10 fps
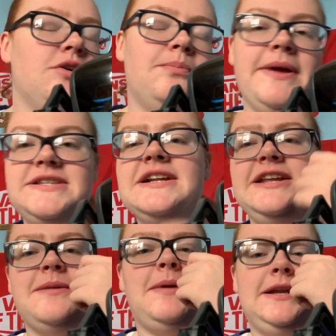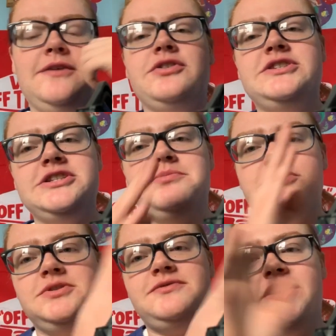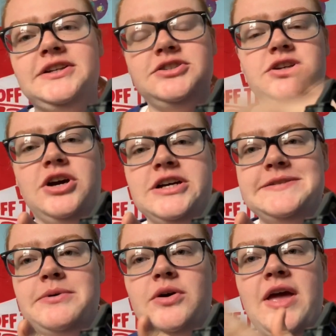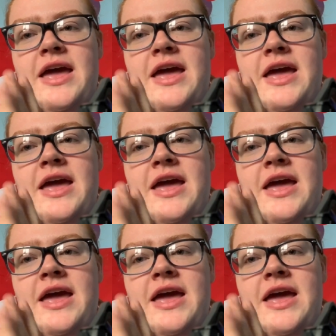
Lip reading: basically the main differences between Vector and Cosmo